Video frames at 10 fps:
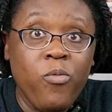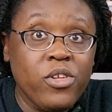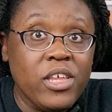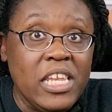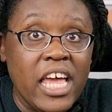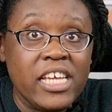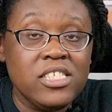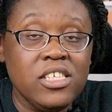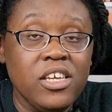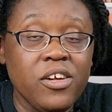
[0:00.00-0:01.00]
hopefully
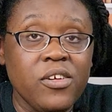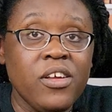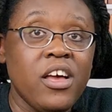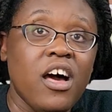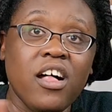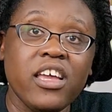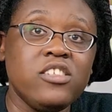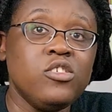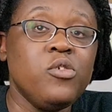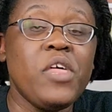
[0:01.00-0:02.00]
next year, I'll
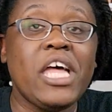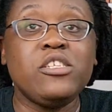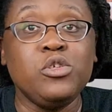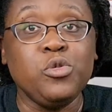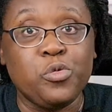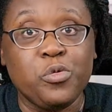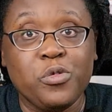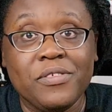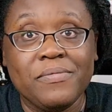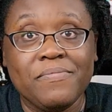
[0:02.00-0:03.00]
get to do that too.
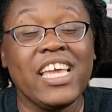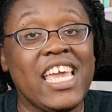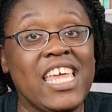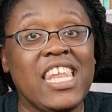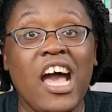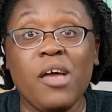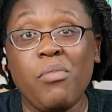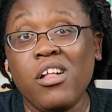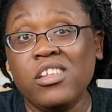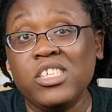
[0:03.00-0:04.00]
Again, I
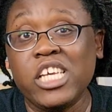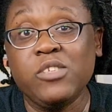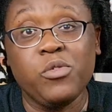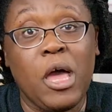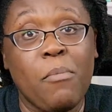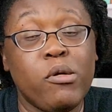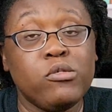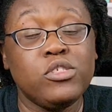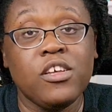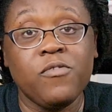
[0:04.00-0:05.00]
apologize for not
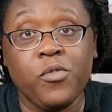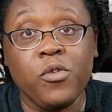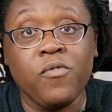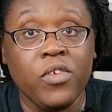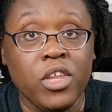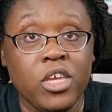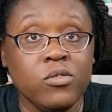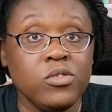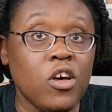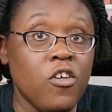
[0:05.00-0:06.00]
posting full videos
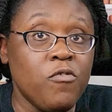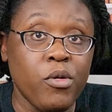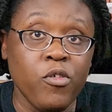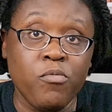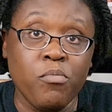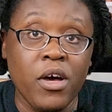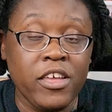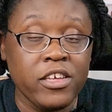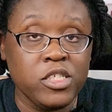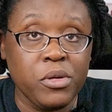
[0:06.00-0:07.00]
of both my
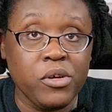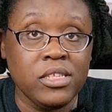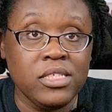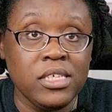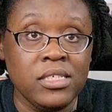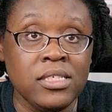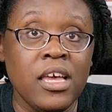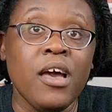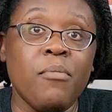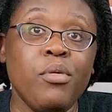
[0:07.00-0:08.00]
experiences,
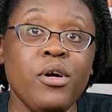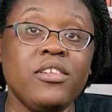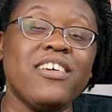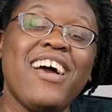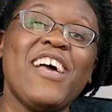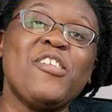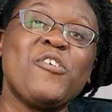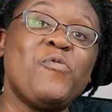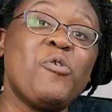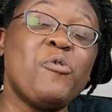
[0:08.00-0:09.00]
but I look
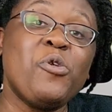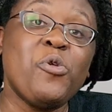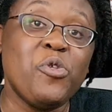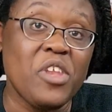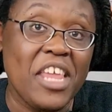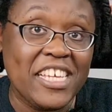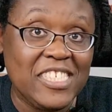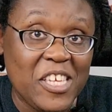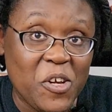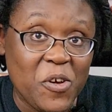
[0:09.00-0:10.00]
forward to next
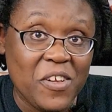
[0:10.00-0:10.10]
year.